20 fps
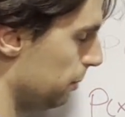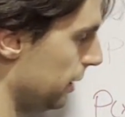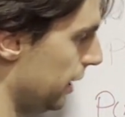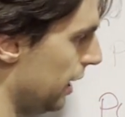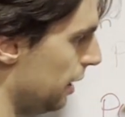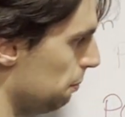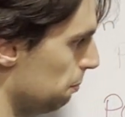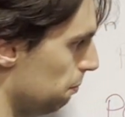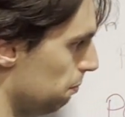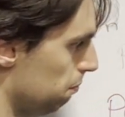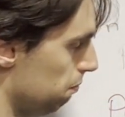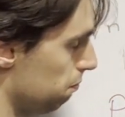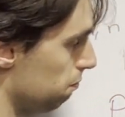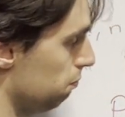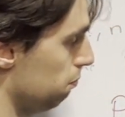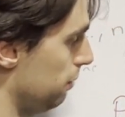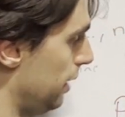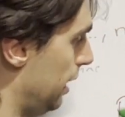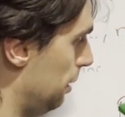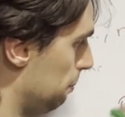
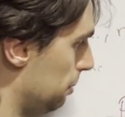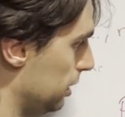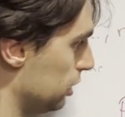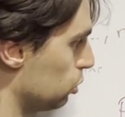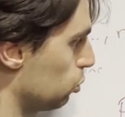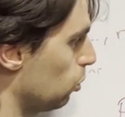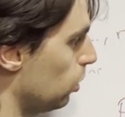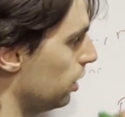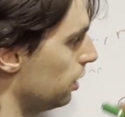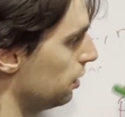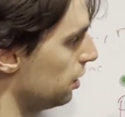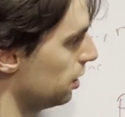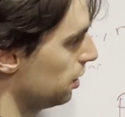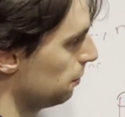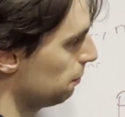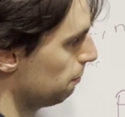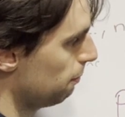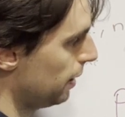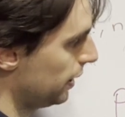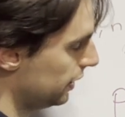n plus 1
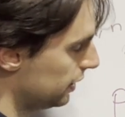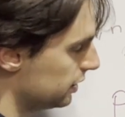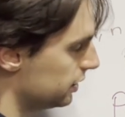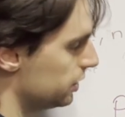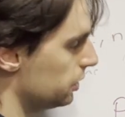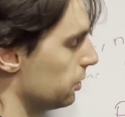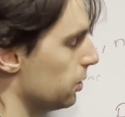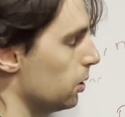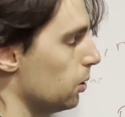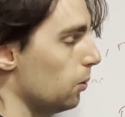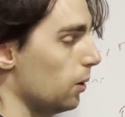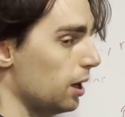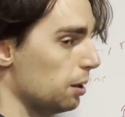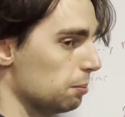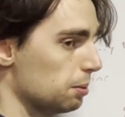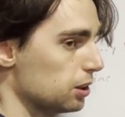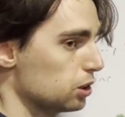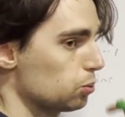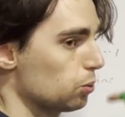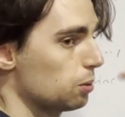minus 0, n
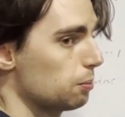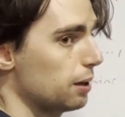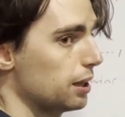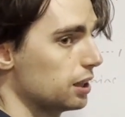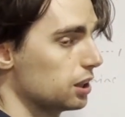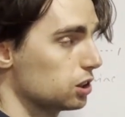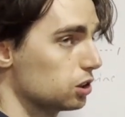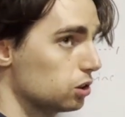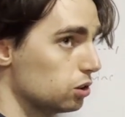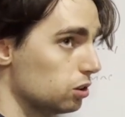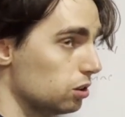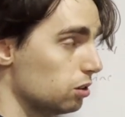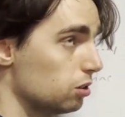plus 1 minus